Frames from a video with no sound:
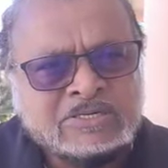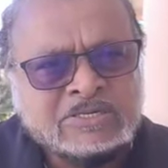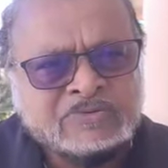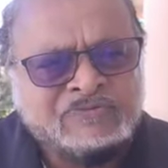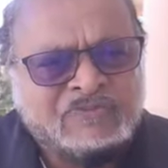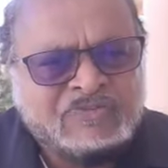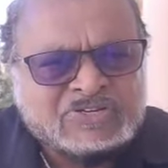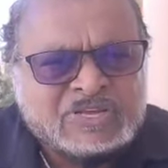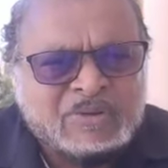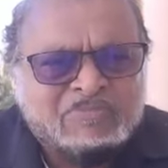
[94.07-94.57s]

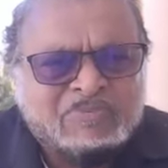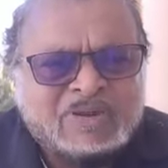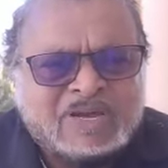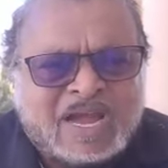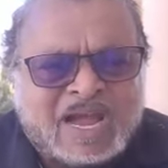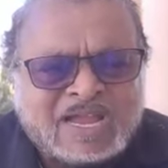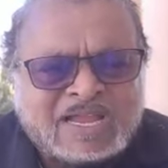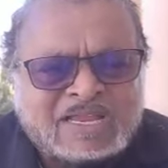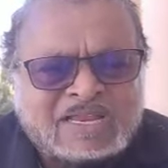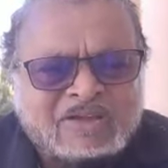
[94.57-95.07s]
for some
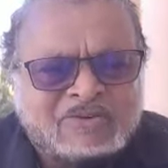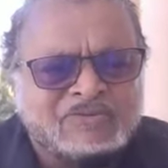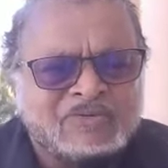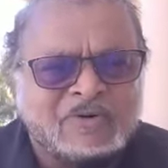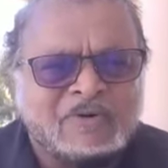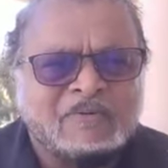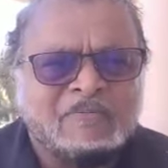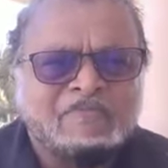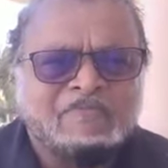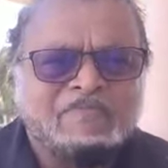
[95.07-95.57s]
kind of
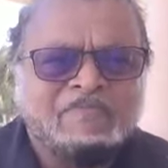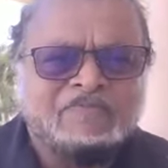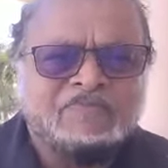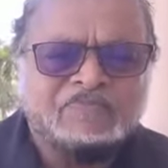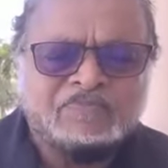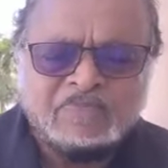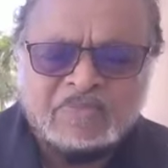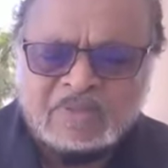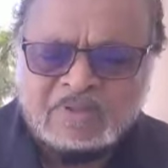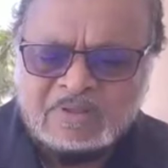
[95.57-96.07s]
a
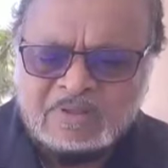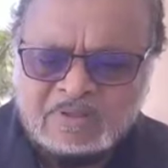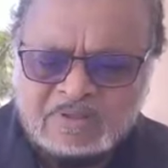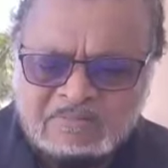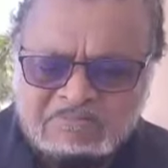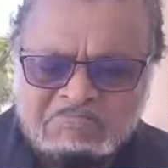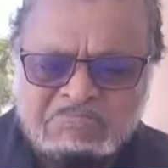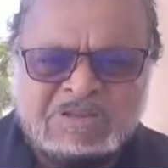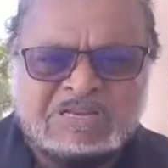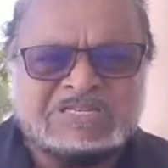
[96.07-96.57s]

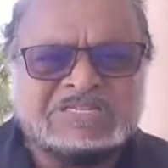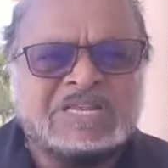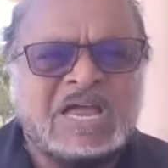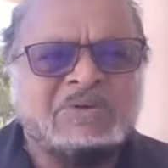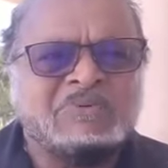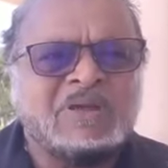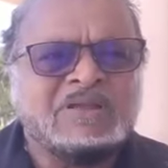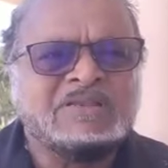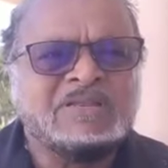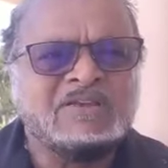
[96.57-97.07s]

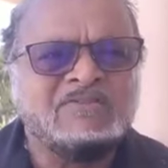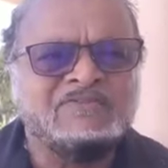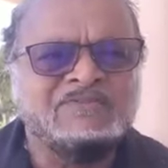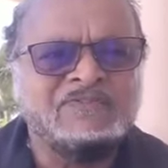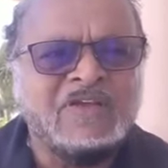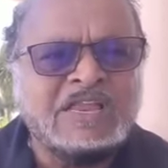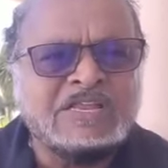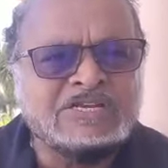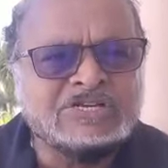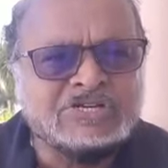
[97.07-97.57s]
misdirected
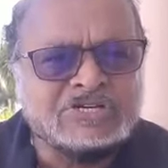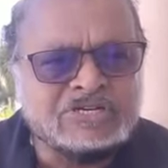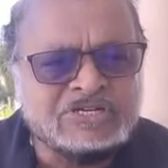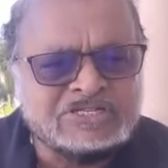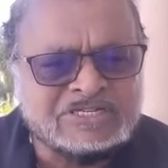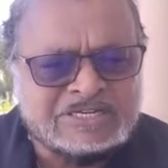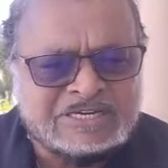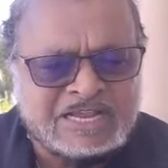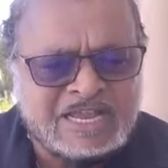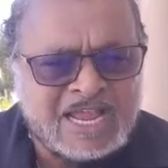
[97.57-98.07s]

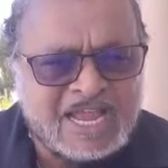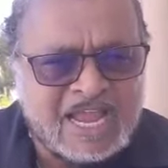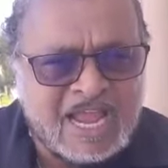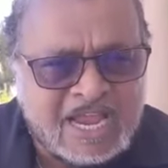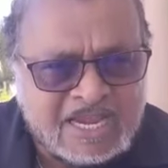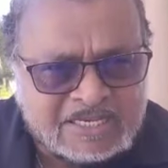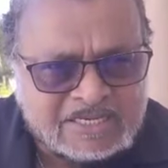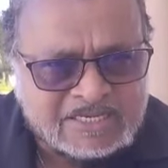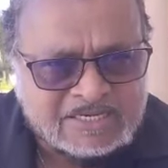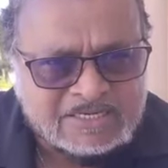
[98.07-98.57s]
vengeance and
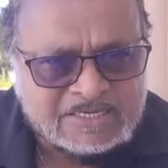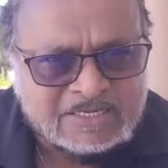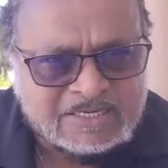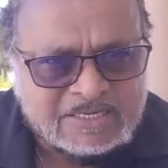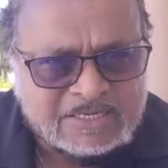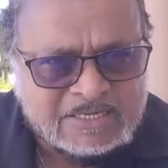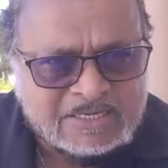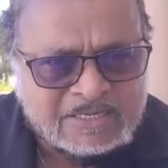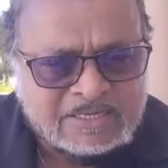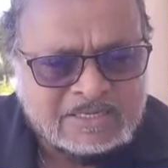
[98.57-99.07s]
hate
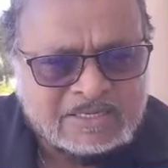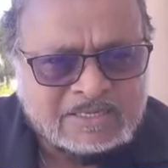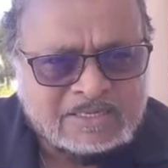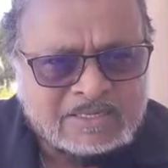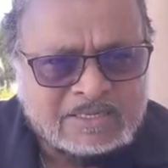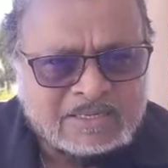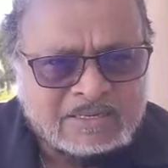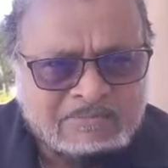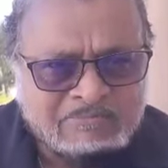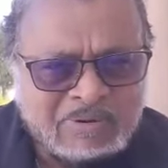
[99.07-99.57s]

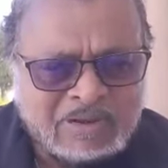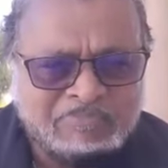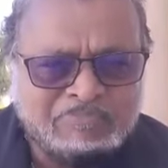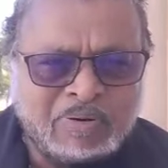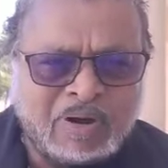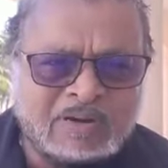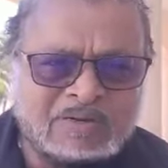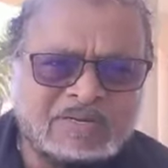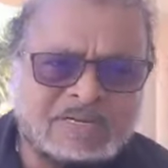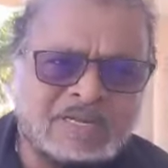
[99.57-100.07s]
by
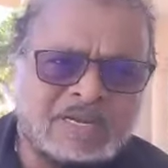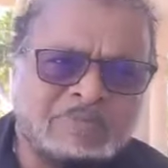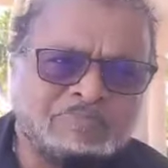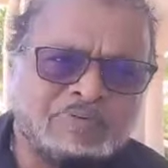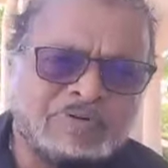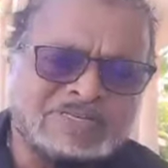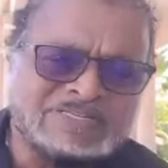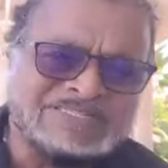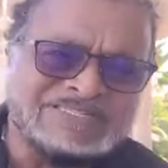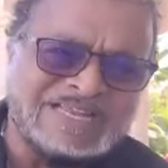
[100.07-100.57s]
particular
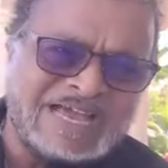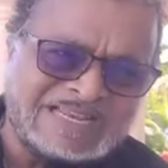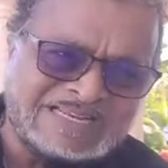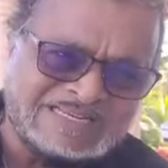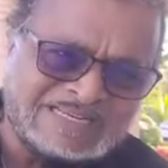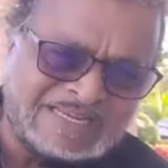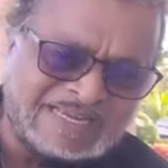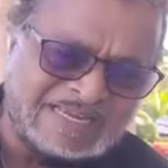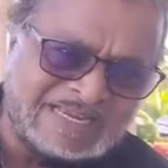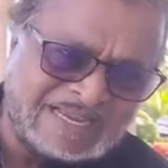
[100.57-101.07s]

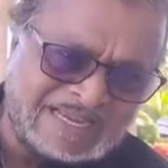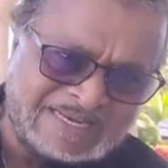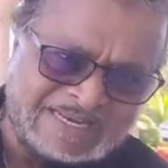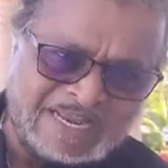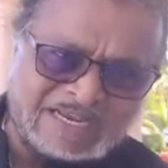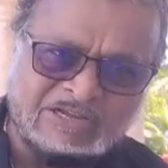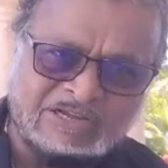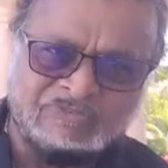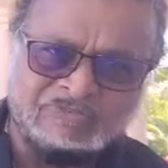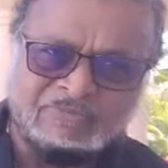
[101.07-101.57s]
personality in
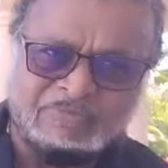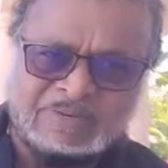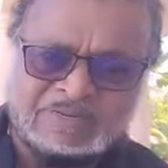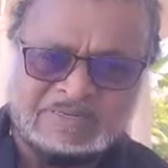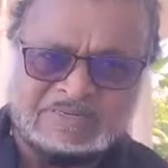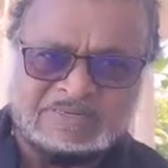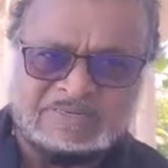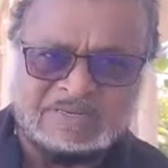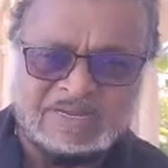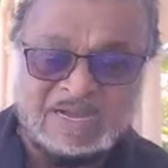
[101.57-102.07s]
that
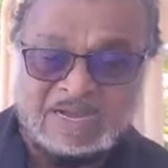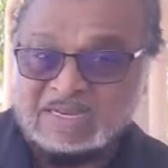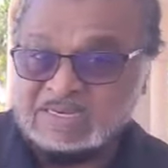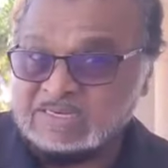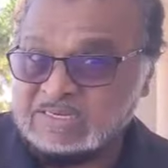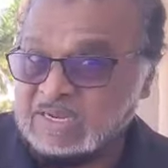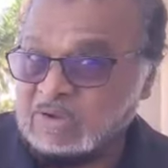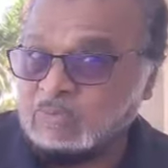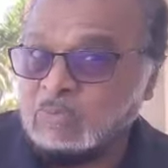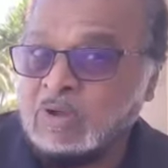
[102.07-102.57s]
government,
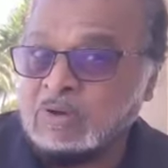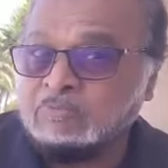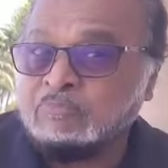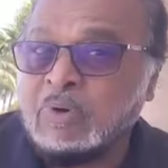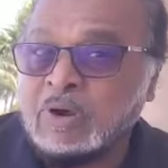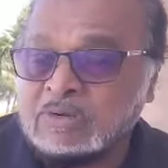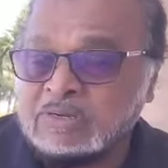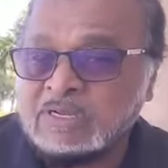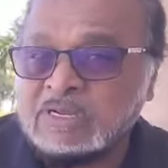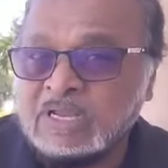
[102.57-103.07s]
and one
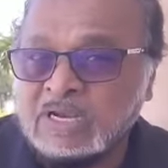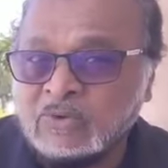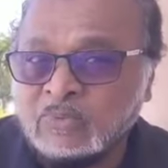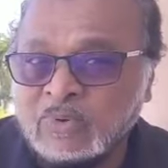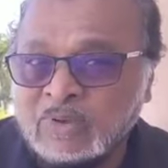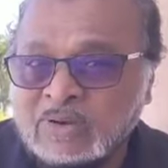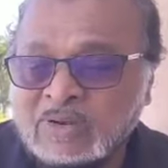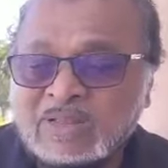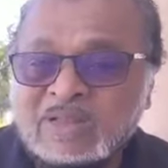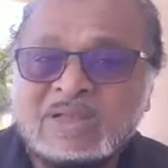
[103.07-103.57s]
particular
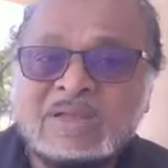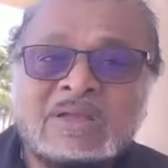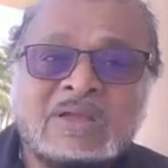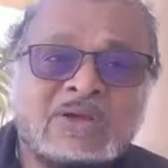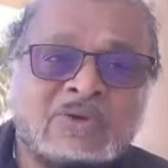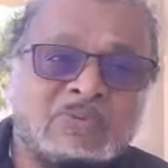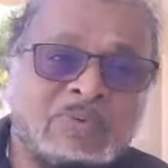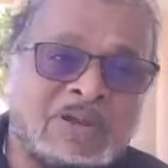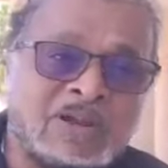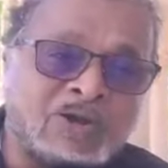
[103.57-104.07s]
one
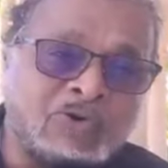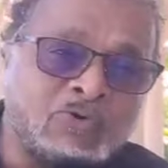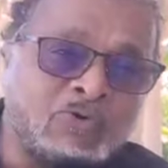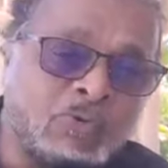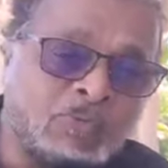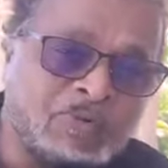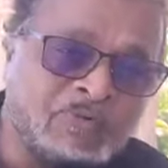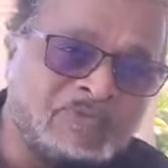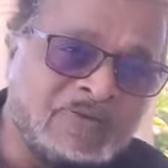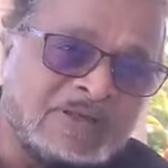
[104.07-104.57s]
with a
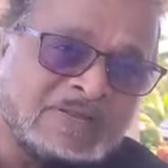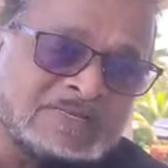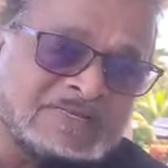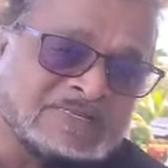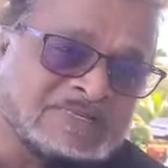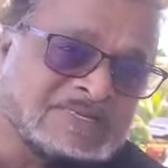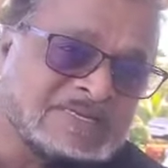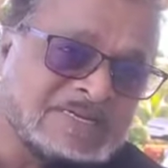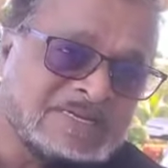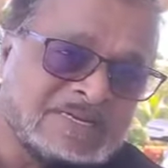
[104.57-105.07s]
group of his,
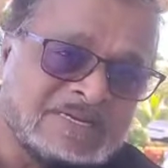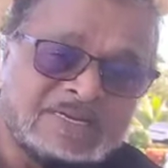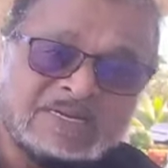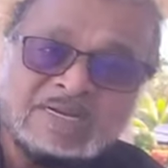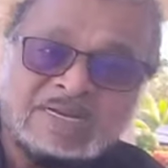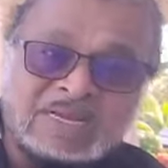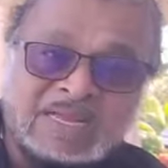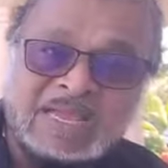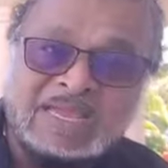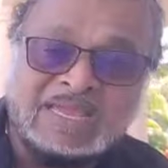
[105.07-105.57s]

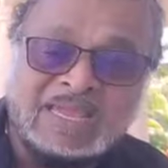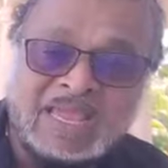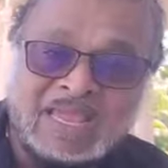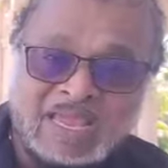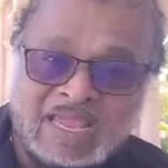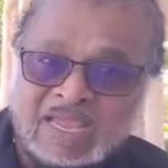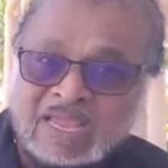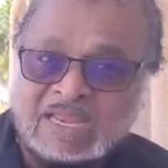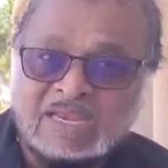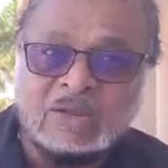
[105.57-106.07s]

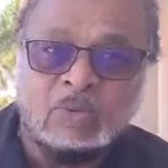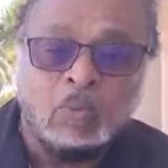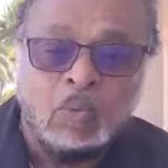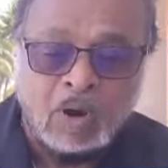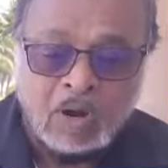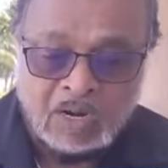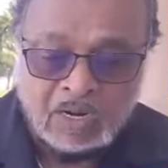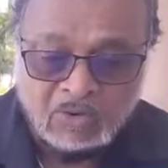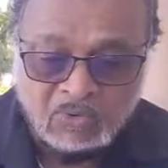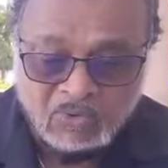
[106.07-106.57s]
aka the
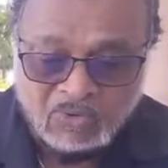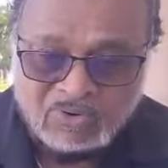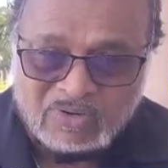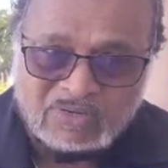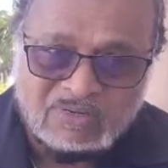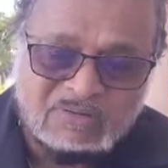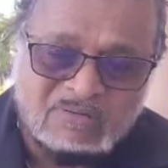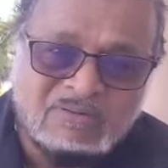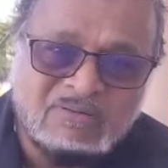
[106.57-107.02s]
warlord.